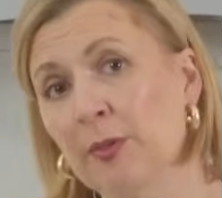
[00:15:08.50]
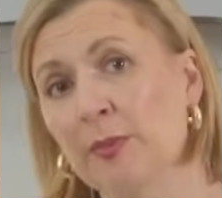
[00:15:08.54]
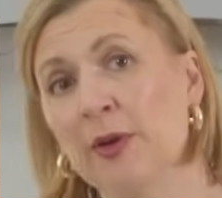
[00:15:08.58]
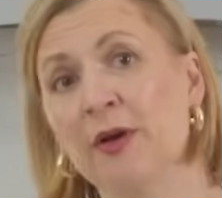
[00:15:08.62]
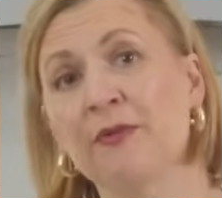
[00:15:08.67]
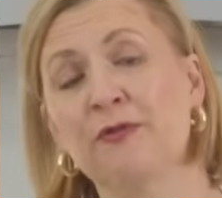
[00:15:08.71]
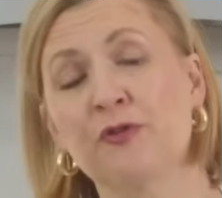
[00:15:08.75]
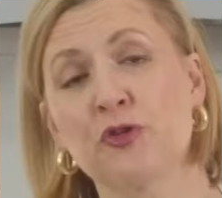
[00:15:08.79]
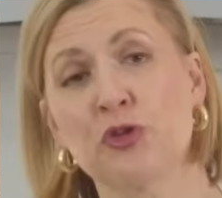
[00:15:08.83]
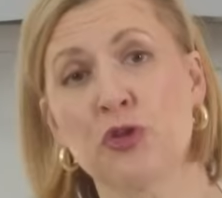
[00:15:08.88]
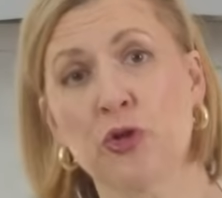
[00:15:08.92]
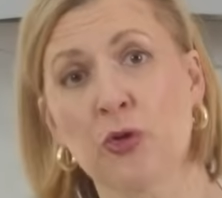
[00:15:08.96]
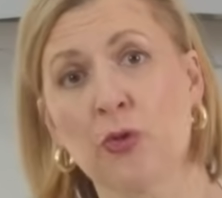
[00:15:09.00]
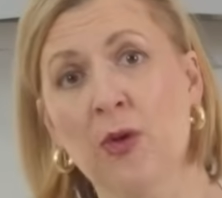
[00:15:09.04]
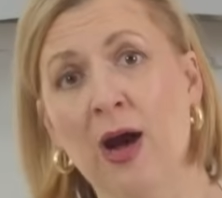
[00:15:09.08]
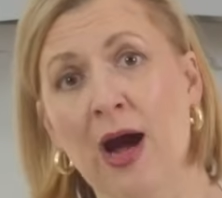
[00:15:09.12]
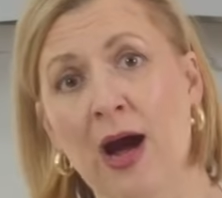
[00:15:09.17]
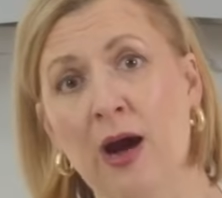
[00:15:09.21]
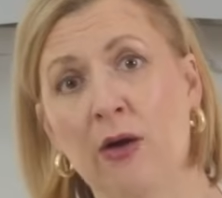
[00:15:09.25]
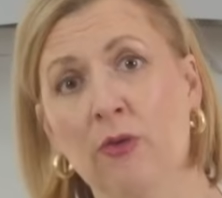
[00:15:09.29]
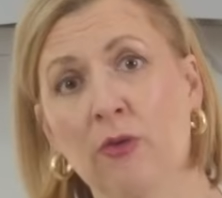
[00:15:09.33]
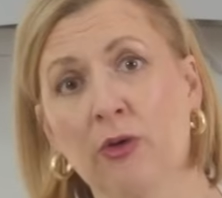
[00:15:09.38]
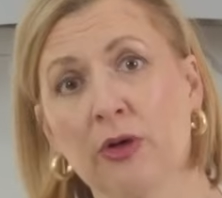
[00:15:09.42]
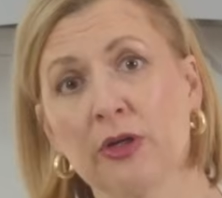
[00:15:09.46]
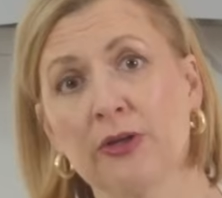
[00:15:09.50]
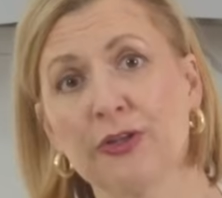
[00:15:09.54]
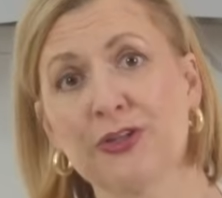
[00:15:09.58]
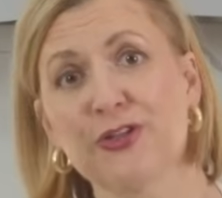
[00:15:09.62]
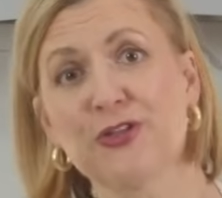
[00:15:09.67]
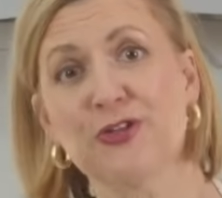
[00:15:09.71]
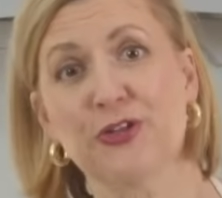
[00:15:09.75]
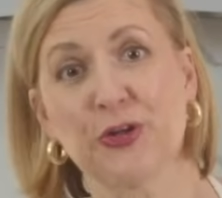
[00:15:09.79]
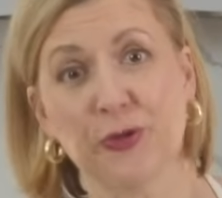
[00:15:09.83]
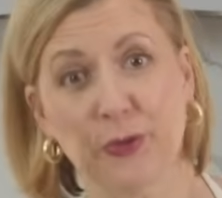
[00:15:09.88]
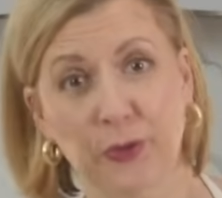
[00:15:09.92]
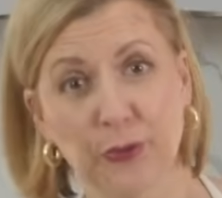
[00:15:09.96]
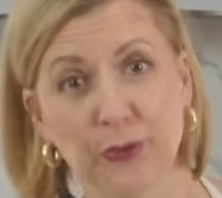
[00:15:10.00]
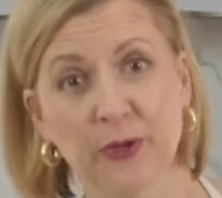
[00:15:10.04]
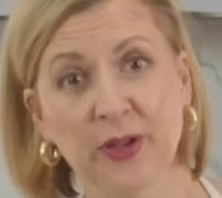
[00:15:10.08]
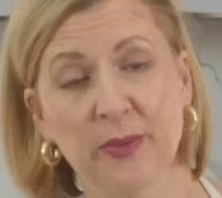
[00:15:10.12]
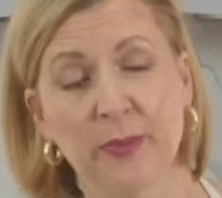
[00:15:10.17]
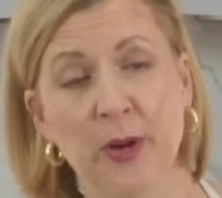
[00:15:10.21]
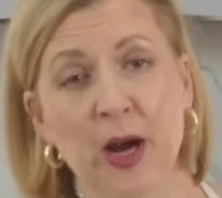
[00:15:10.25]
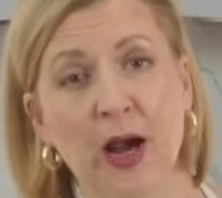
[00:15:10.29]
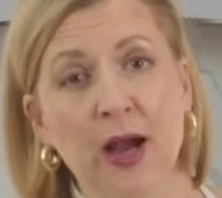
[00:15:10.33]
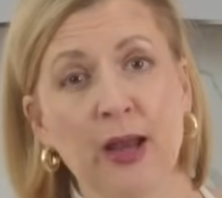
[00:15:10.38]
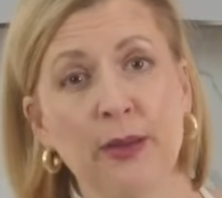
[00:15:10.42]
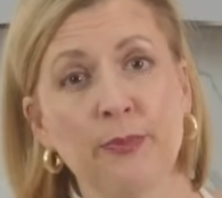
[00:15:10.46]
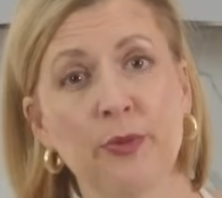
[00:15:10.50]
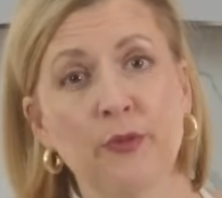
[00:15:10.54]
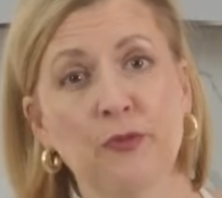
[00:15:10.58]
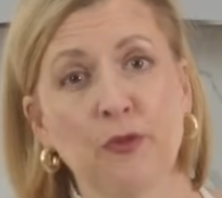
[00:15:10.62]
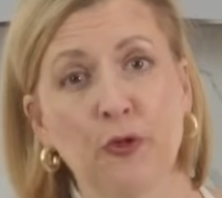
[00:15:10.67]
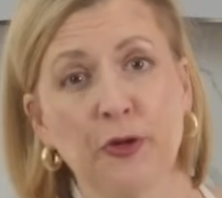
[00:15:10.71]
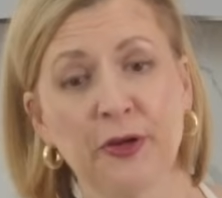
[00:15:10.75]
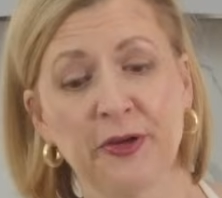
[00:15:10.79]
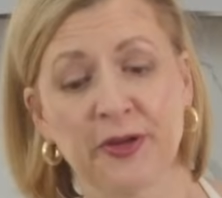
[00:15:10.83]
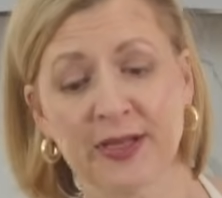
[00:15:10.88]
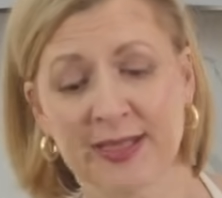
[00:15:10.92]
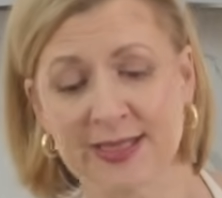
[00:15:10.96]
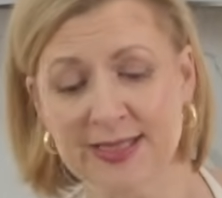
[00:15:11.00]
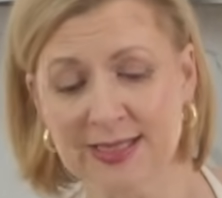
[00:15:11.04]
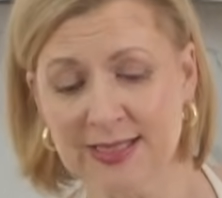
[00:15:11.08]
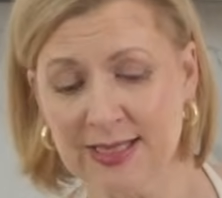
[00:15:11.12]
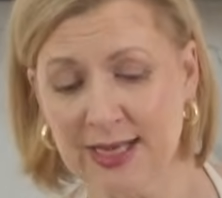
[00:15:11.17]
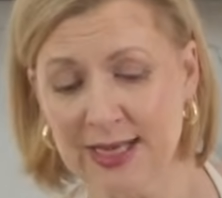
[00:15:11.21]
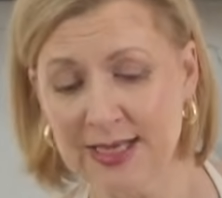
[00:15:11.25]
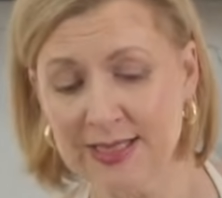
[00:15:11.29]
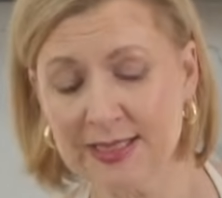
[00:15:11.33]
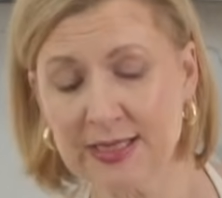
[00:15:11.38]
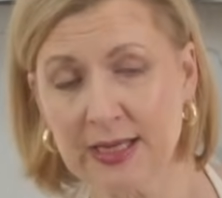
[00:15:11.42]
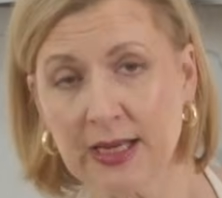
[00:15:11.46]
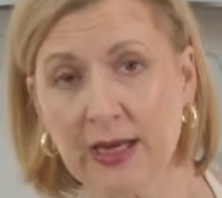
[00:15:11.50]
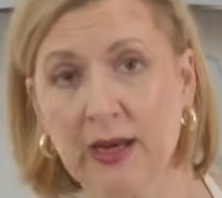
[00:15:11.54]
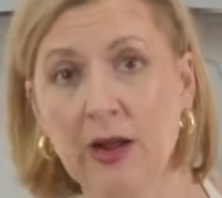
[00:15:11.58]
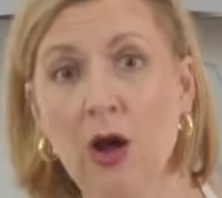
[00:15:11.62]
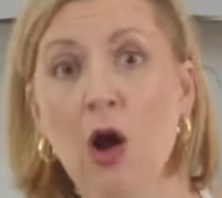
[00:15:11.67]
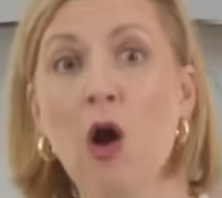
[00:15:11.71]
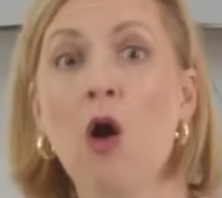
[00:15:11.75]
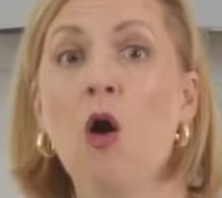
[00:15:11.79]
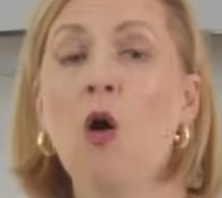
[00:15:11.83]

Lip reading: of 2 hours to cool the pie before you can slice it.